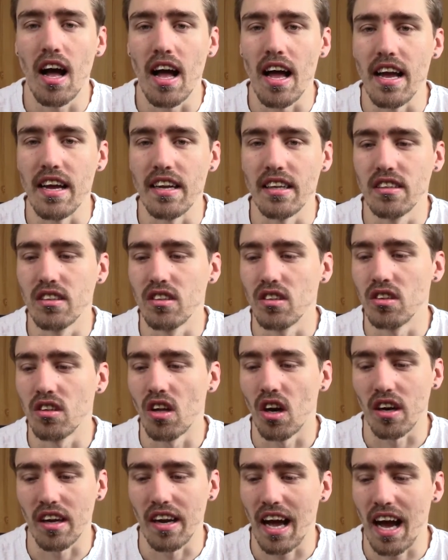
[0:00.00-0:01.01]
It's just
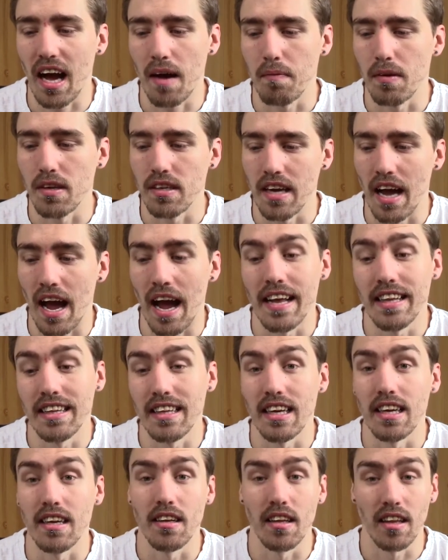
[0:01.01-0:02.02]
not going to happen
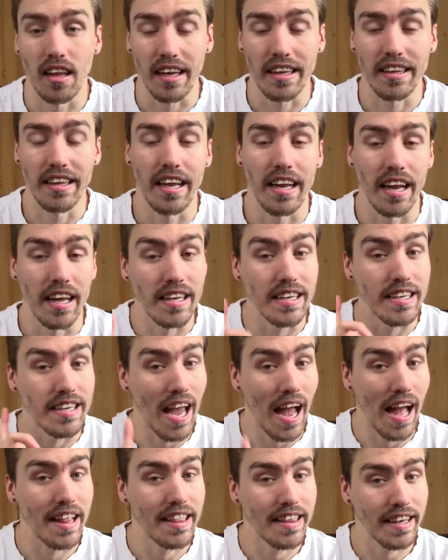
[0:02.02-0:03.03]
yet. Like I said,
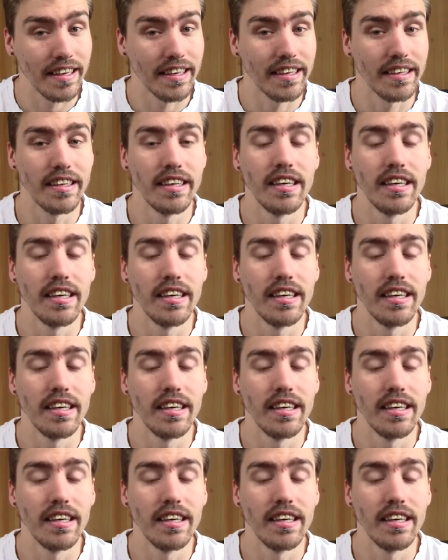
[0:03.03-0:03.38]
yet.